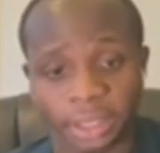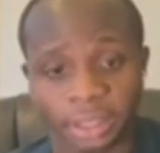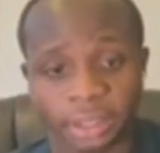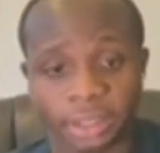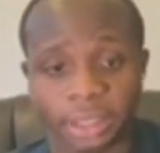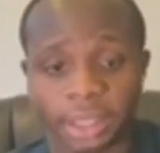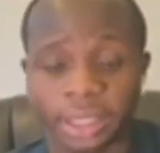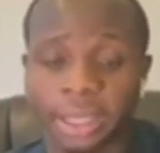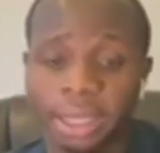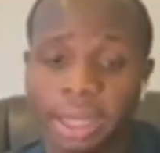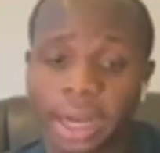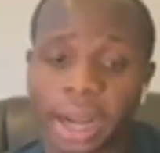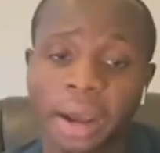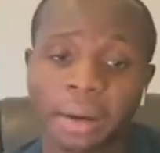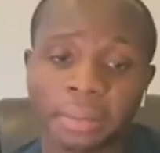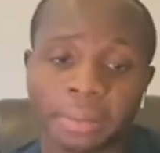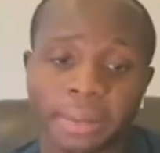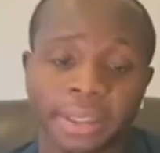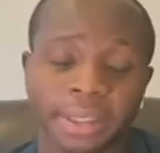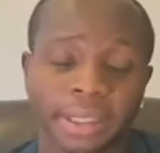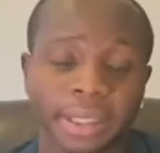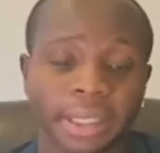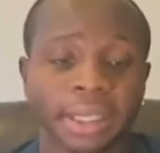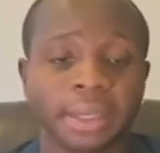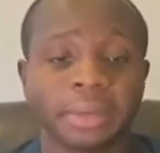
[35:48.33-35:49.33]
Look at how
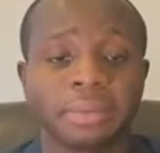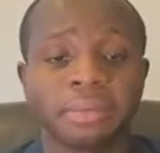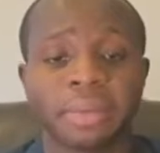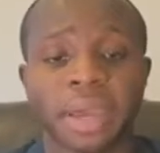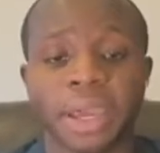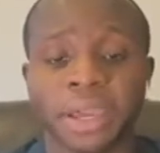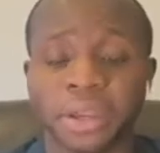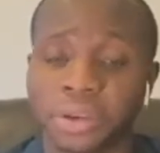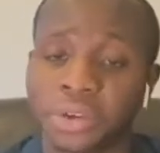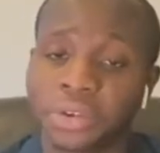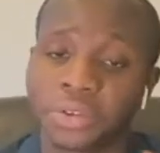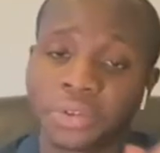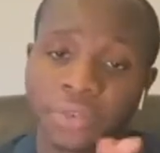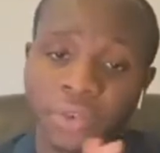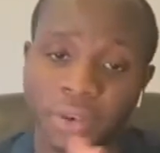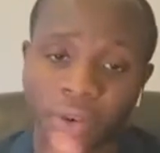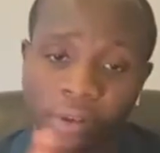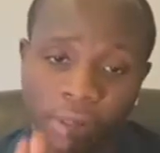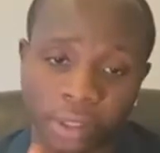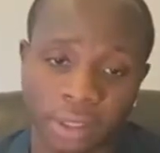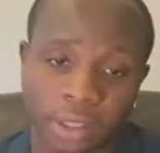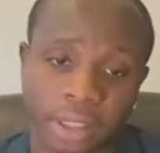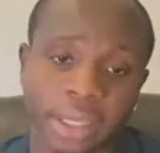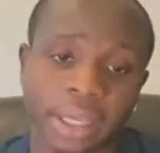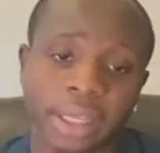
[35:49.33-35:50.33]
much it can make you
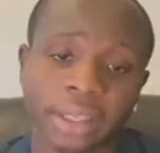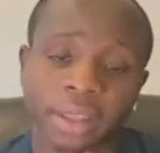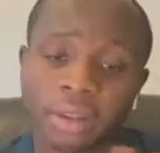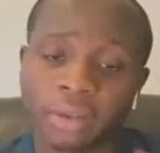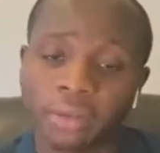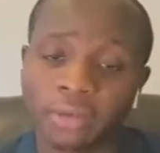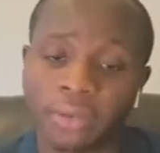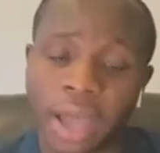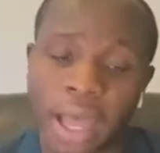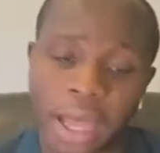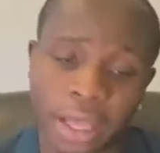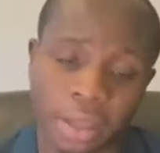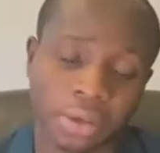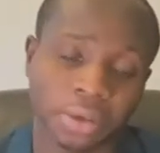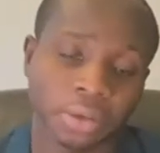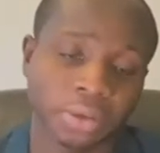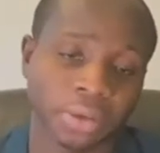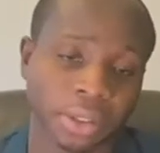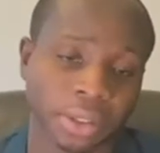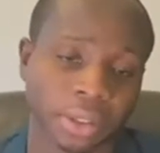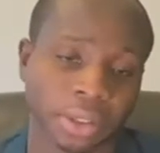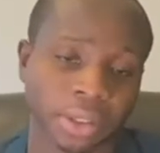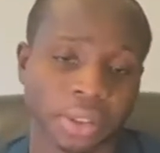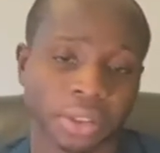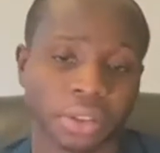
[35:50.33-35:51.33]
first. Look at the value
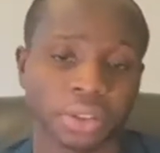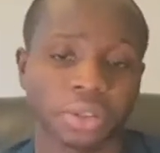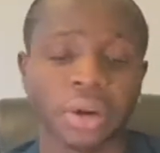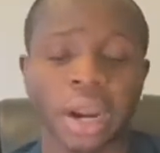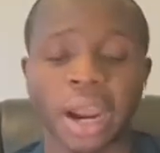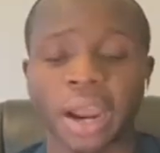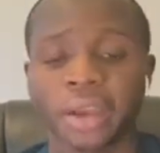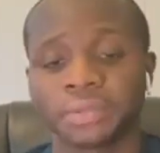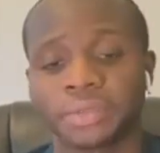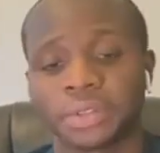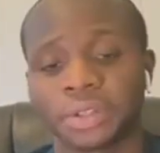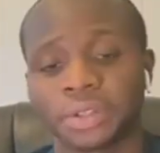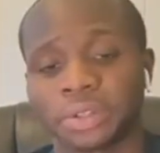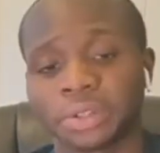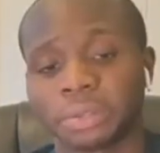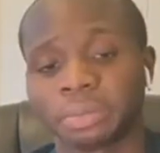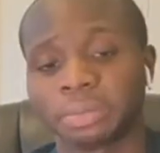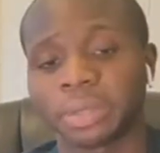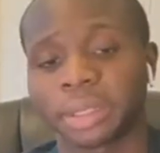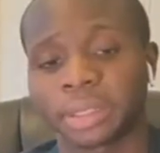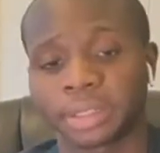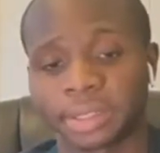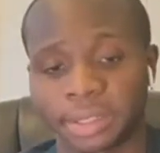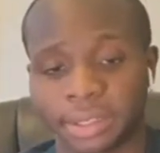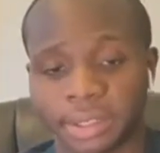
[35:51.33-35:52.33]
it's going to drive to your
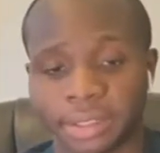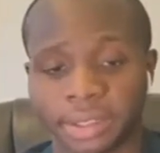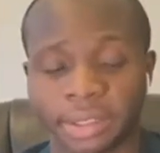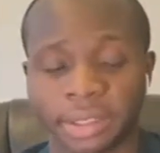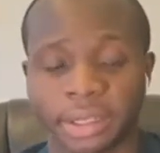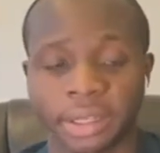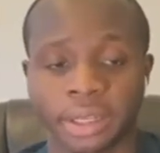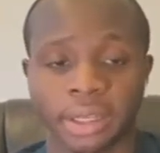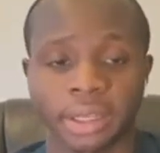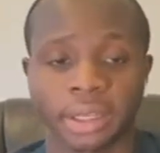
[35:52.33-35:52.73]
business.